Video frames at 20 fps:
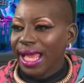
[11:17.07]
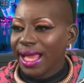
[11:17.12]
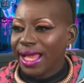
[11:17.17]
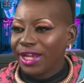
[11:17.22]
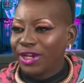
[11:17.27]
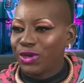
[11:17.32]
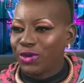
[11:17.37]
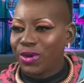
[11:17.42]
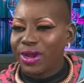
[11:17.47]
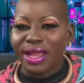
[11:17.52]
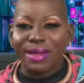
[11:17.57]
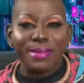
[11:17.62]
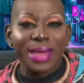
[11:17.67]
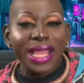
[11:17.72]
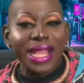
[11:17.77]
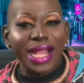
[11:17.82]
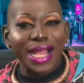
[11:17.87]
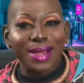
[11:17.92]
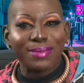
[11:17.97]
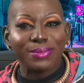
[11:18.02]
doing a
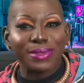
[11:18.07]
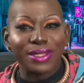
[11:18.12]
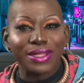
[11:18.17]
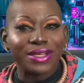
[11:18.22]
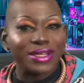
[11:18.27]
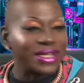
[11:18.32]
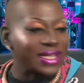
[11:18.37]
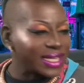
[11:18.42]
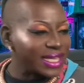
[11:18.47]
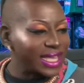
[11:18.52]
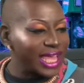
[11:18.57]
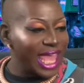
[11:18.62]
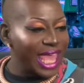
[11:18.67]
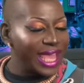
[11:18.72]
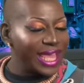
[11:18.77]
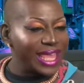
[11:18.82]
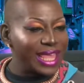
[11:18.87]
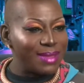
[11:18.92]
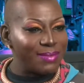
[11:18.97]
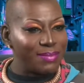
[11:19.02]
makeup look, it
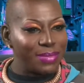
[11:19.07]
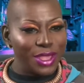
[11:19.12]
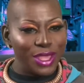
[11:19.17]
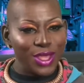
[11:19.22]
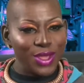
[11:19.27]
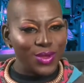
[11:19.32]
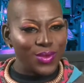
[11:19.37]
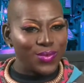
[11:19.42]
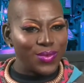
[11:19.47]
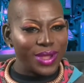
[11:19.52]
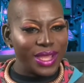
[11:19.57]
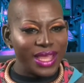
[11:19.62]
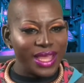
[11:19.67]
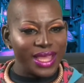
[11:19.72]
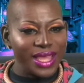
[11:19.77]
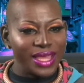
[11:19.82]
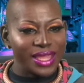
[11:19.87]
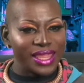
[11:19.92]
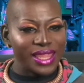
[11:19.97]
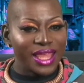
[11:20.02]
could be
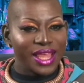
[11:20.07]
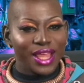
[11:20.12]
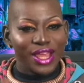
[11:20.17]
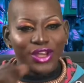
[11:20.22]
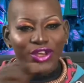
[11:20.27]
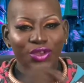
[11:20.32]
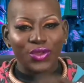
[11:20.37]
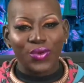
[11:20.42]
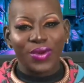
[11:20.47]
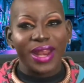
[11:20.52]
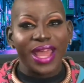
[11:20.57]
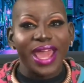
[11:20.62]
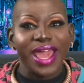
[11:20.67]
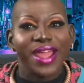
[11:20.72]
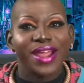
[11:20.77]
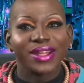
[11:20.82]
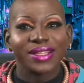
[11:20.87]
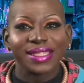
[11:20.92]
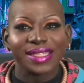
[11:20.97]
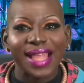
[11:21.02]
with doing a
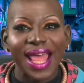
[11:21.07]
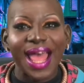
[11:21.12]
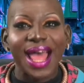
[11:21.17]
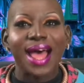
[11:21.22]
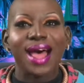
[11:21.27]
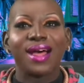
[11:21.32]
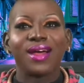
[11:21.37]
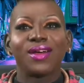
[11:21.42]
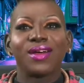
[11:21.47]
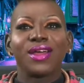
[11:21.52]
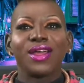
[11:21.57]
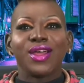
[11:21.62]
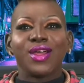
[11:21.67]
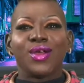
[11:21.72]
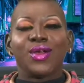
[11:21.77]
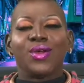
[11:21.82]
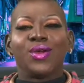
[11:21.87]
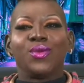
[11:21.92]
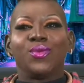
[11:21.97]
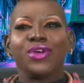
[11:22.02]
hairstyle.
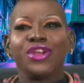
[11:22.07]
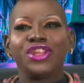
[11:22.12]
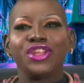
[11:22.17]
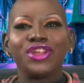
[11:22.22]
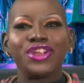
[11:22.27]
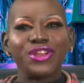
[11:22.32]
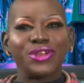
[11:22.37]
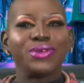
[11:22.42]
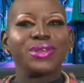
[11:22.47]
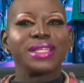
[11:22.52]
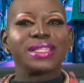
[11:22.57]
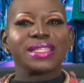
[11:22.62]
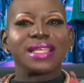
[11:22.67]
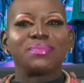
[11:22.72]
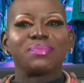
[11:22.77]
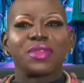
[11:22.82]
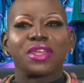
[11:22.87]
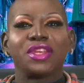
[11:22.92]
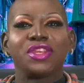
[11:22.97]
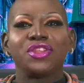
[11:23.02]
When you're new to
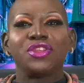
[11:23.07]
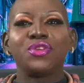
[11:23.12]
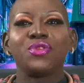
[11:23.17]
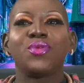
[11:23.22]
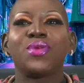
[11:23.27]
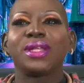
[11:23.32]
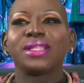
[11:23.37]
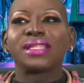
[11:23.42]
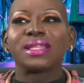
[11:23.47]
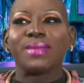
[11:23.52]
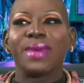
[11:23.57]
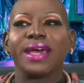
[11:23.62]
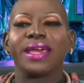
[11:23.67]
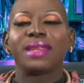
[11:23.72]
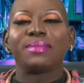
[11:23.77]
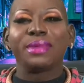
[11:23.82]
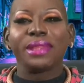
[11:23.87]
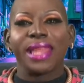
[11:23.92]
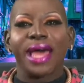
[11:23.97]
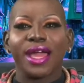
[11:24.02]
something, you want somebody
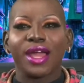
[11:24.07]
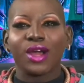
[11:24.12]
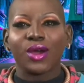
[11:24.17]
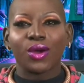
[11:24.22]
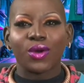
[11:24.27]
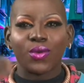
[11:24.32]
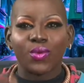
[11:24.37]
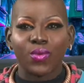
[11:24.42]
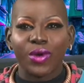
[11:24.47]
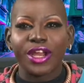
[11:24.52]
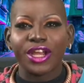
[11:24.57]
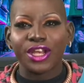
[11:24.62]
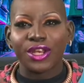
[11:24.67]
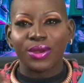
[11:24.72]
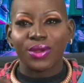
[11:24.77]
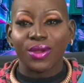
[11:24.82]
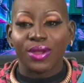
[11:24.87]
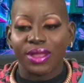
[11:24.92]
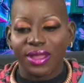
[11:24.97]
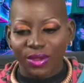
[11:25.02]
to be like, what
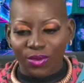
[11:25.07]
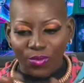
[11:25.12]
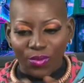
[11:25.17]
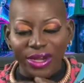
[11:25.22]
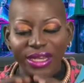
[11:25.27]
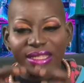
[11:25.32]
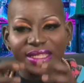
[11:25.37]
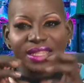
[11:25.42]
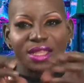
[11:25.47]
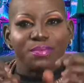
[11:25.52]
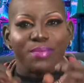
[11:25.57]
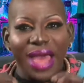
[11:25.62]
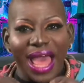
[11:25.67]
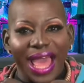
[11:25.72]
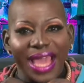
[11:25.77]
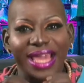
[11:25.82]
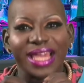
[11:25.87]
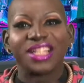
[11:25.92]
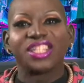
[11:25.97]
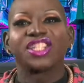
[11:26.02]
is the
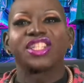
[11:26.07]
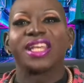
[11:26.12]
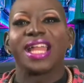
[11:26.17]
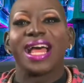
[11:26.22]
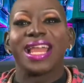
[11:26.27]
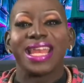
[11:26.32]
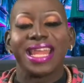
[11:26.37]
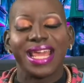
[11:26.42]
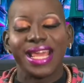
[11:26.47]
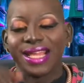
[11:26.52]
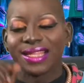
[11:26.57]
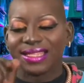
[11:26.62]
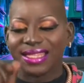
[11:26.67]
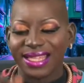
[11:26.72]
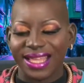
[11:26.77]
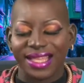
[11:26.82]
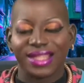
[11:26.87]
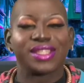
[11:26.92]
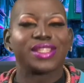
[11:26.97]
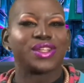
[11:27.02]
package that I need to
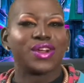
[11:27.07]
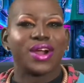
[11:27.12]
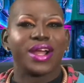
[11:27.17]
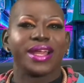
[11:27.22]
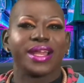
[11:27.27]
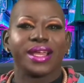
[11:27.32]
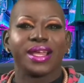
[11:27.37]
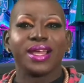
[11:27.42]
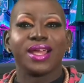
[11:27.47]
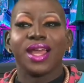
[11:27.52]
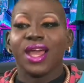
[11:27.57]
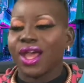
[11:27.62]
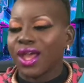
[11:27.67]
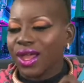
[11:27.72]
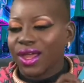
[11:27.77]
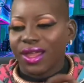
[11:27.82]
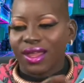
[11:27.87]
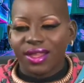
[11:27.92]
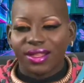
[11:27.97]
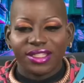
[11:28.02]
get started?
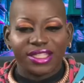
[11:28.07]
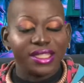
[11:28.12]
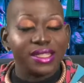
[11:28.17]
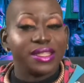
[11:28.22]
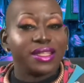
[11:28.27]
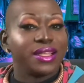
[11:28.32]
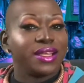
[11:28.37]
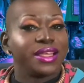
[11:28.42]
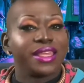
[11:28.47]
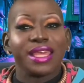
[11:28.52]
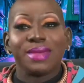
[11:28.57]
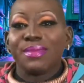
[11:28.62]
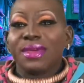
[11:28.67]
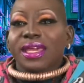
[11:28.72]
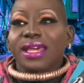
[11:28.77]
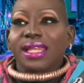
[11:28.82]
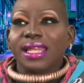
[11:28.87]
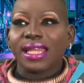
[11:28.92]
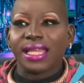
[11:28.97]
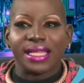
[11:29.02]
Just give me
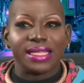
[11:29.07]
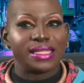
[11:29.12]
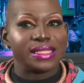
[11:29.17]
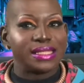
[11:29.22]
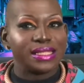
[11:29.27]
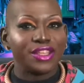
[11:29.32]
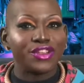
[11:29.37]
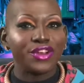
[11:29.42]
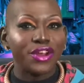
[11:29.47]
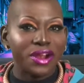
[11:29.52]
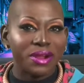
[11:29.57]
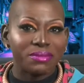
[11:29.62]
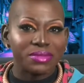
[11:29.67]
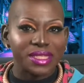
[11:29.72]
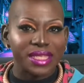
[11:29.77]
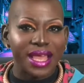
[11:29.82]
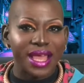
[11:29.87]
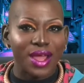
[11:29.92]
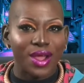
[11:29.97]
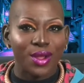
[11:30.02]
a list. You know what I'm
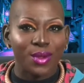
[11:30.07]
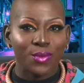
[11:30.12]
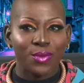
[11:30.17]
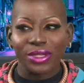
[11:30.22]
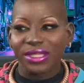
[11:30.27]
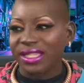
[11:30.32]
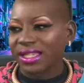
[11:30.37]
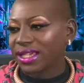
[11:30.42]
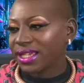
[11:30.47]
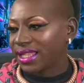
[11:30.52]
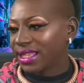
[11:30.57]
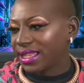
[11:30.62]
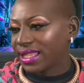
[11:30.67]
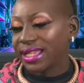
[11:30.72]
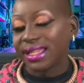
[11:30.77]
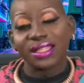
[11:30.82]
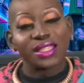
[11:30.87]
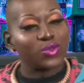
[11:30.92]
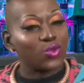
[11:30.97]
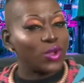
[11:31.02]
saying? What's a good
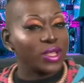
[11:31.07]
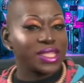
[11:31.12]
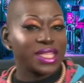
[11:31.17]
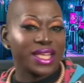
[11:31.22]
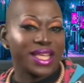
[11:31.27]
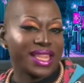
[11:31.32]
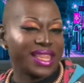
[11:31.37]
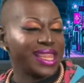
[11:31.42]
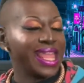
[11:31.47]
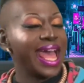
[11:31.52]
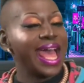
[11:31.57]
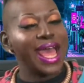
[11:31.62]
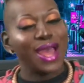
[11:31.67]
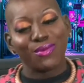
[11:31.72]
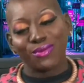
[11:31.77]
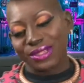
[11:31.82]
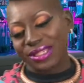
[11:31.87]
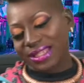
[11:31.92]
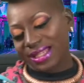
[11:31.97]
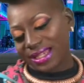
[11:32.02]
this? What's a good that?
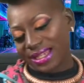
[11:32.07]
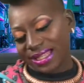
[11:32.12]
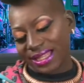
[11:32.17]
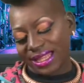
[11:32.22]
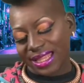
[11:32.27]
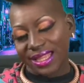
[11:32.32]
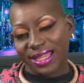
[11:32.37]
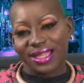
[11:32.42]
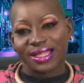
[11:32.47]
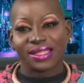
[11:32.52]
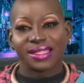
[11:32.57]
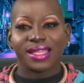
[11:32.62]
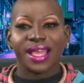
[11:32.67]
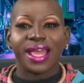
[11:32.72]
What's a good this?